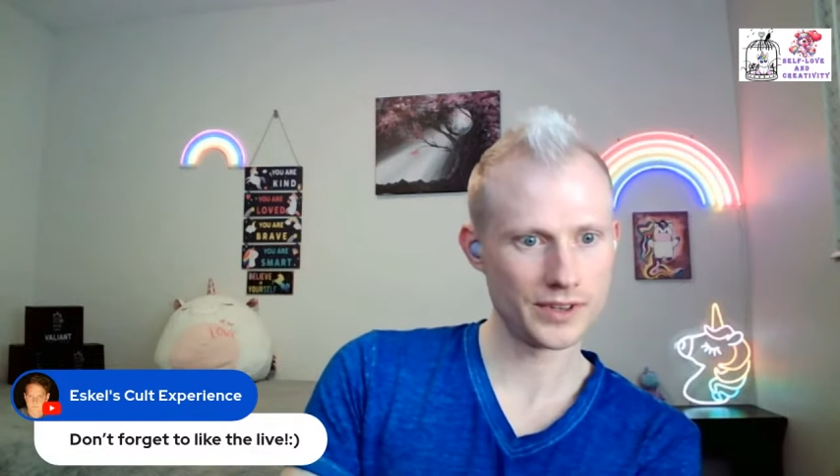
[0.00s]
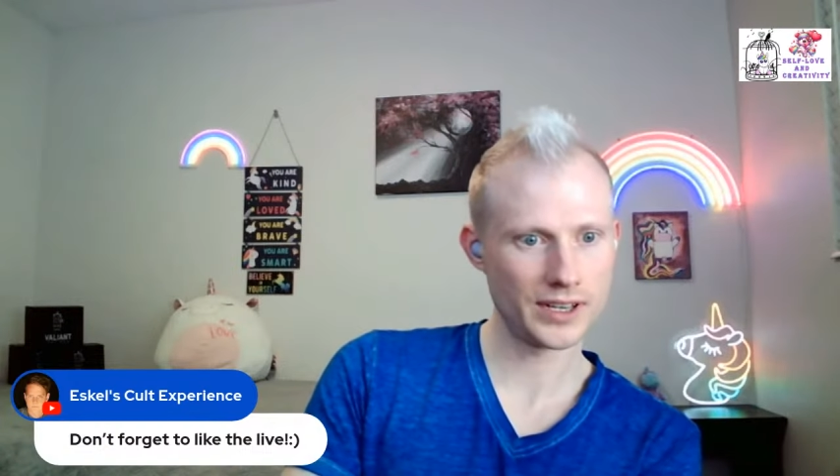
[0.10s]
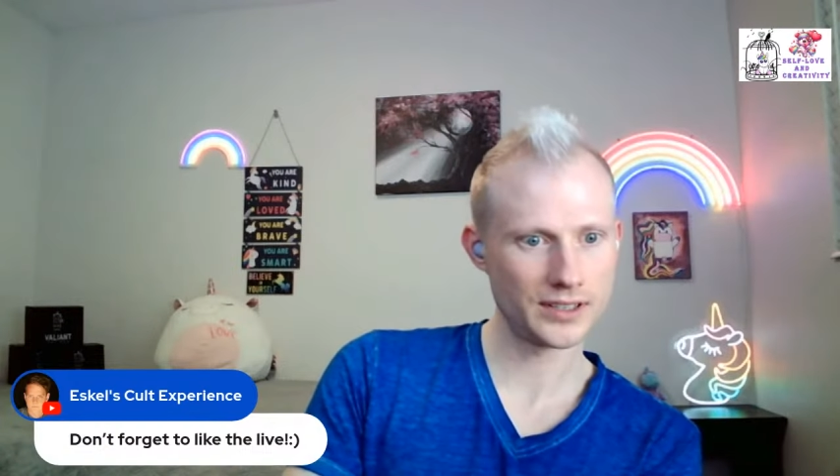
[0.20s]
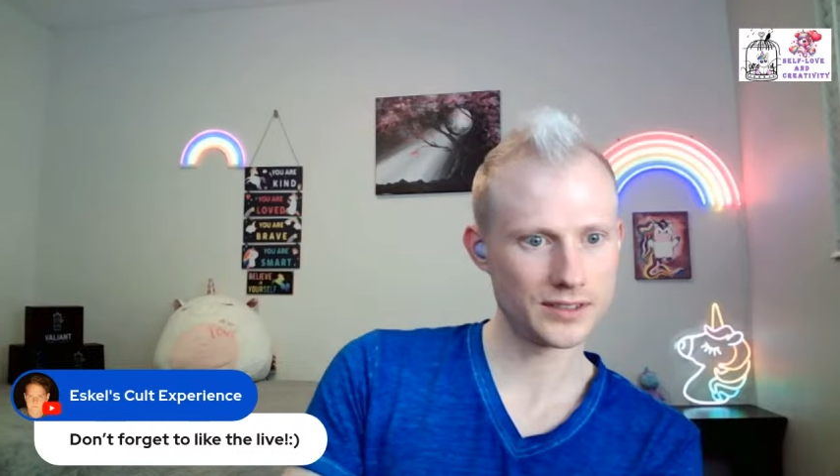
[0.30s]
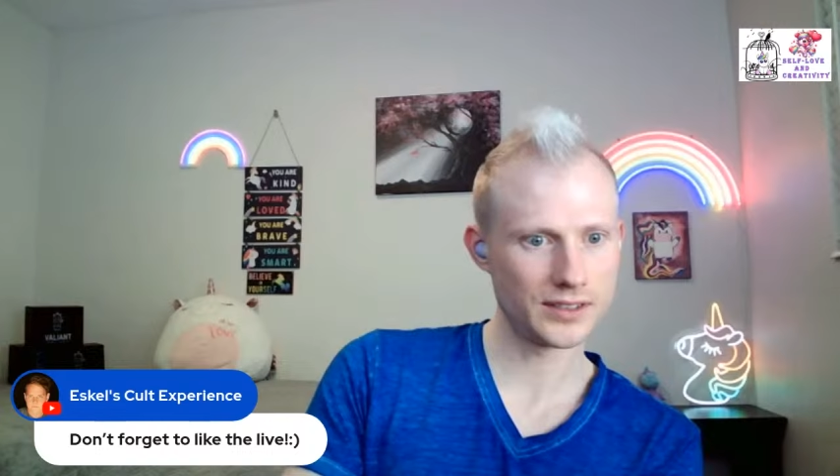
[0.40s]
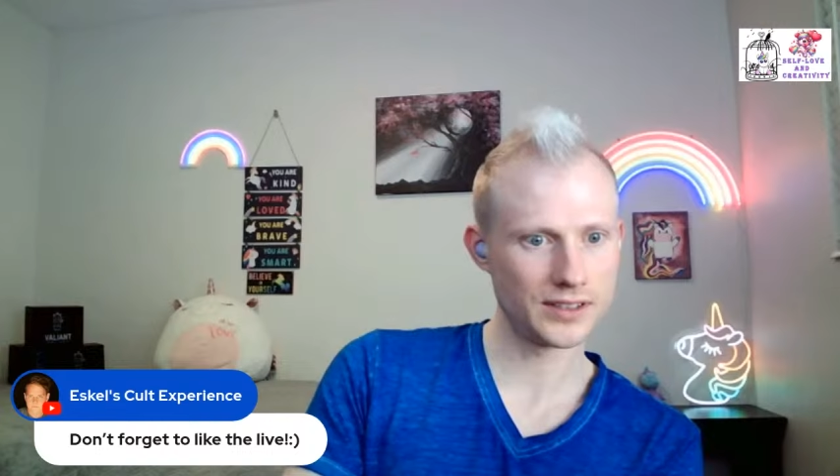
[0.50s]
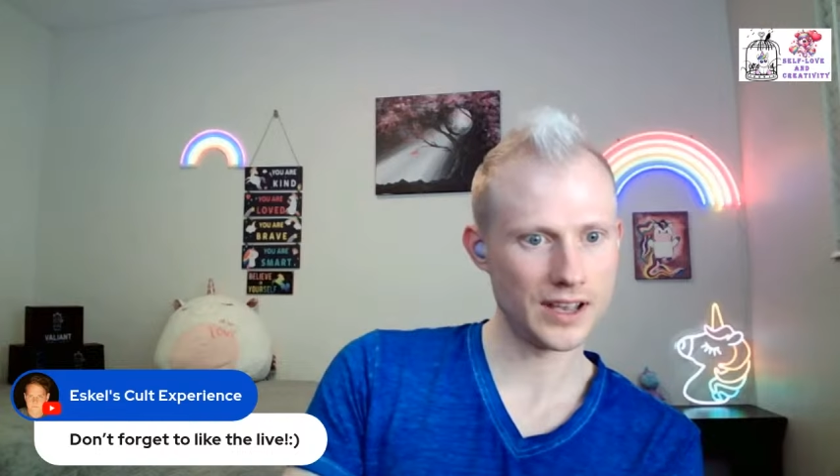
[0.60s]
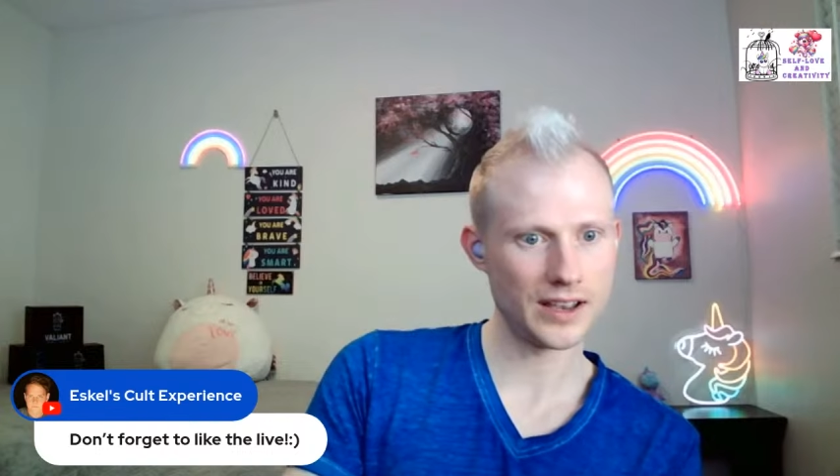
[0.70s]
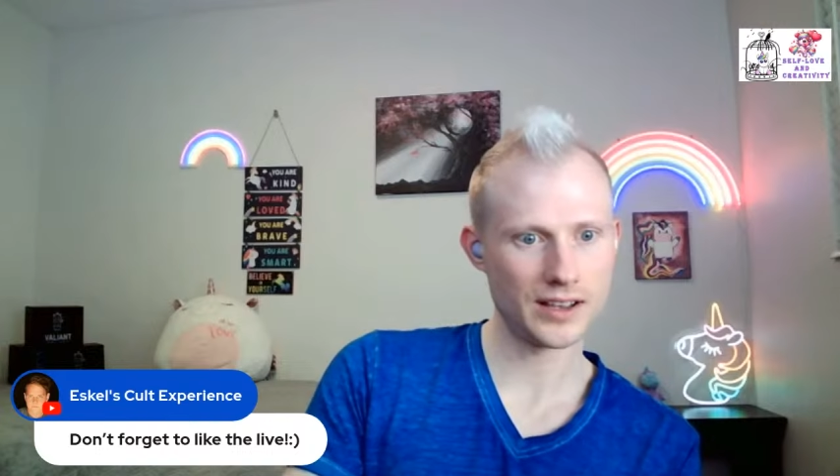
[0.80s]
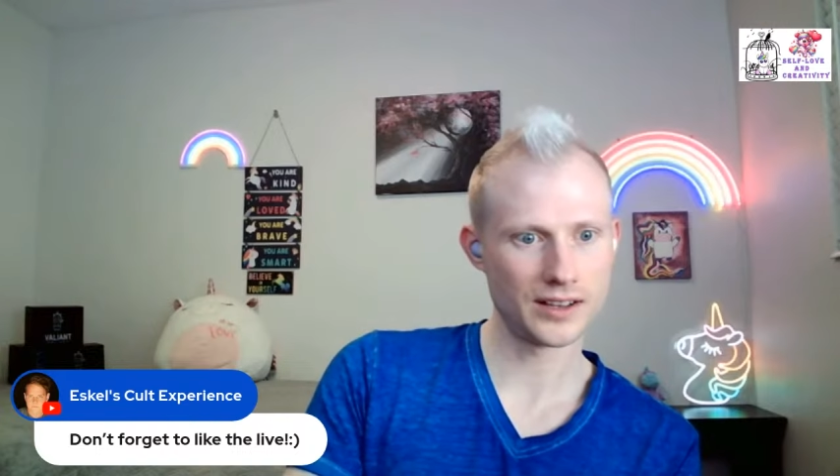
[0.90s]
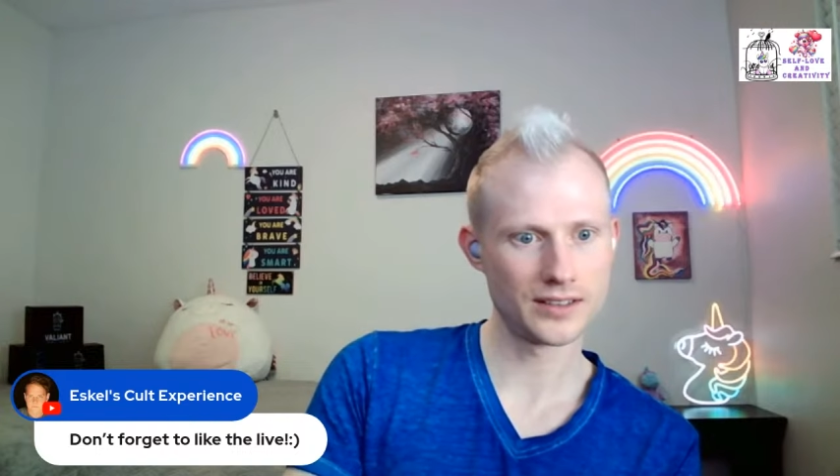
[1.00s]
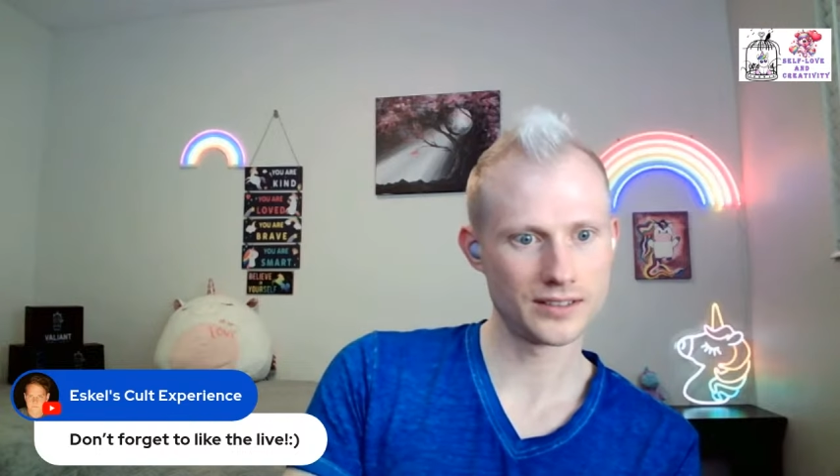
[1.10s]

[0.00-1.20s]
forget to like